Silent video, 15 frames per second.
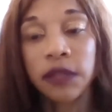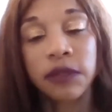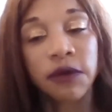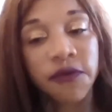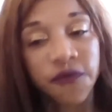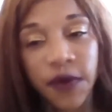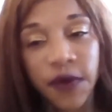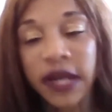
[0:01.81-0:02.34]

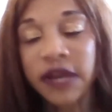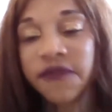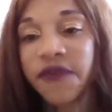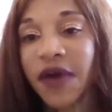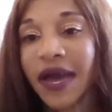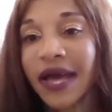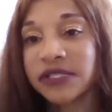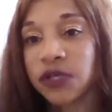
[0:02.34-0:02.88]
They're afraid if
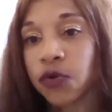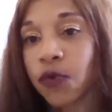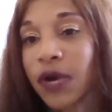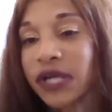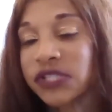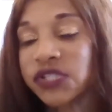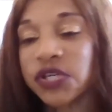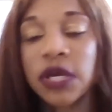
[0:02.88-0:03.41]
I ask a
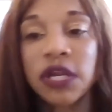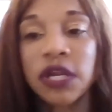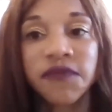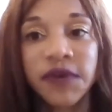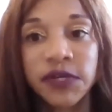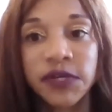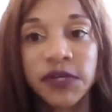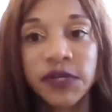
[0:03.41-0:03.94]
question, if
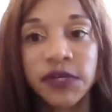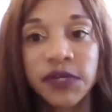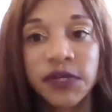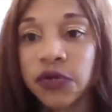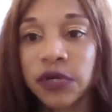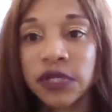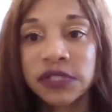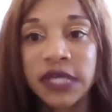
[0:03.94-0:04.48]
I do
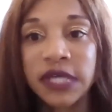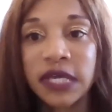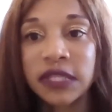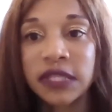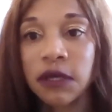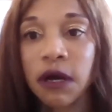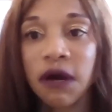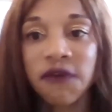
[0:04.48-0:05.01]
this, you're going to
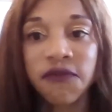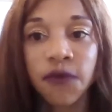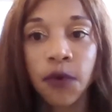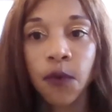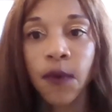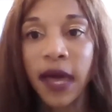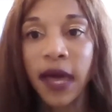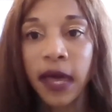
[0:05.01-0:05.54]
take the offer
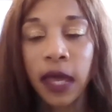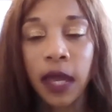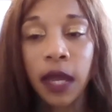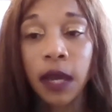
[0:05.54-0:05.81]
away.